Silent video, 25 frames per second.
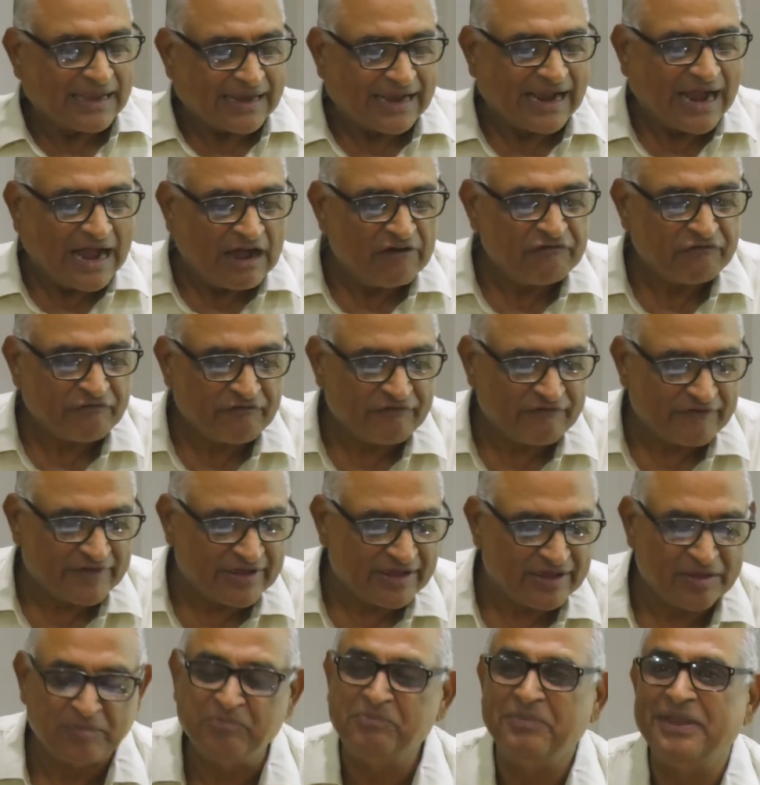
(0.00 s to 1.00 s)
calf
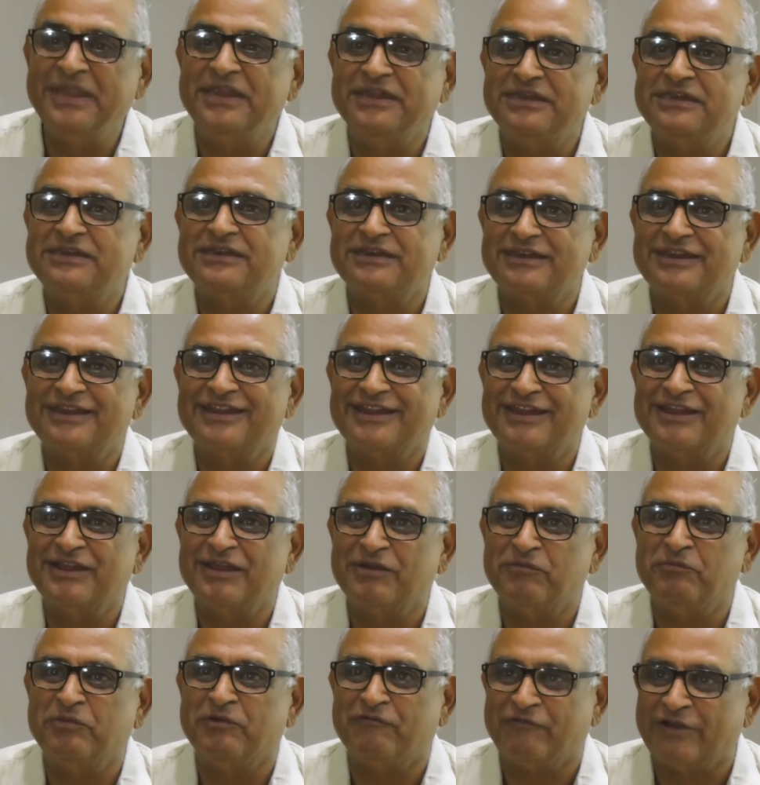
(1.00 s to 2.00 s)
meat,
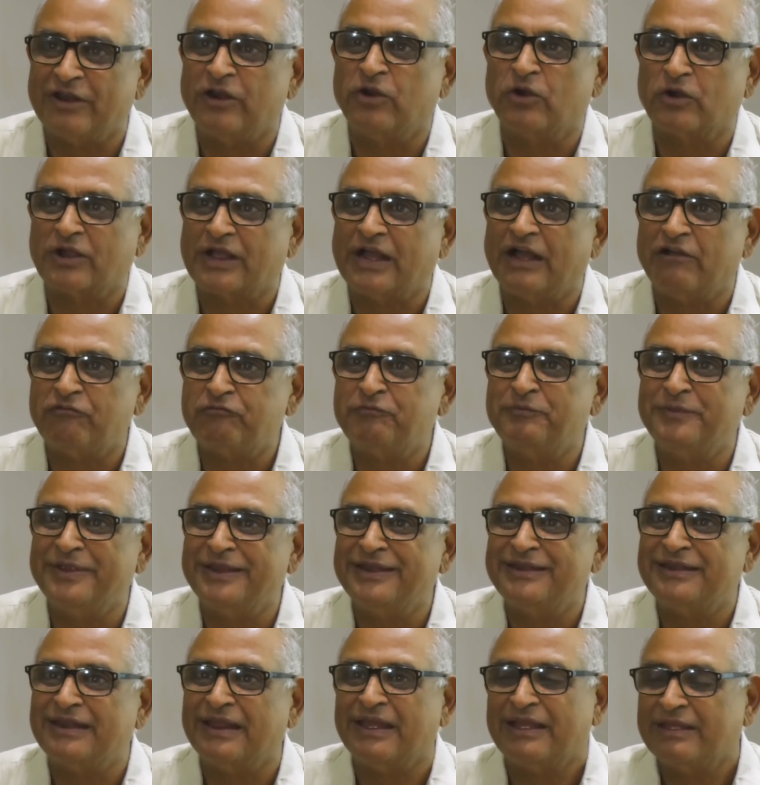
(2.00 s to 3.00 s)
buffalo calf
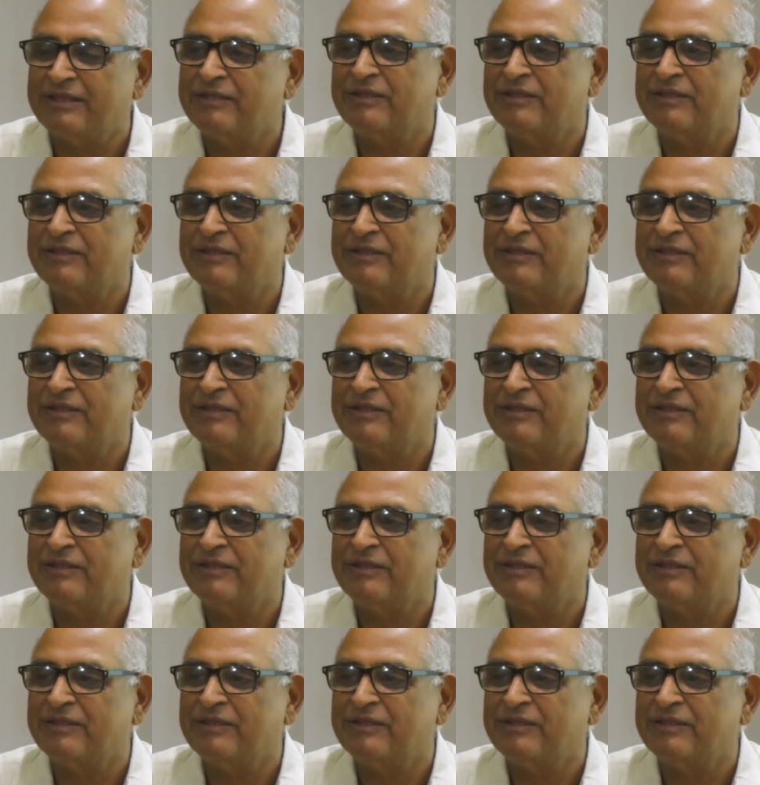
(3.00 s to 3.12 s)
meat.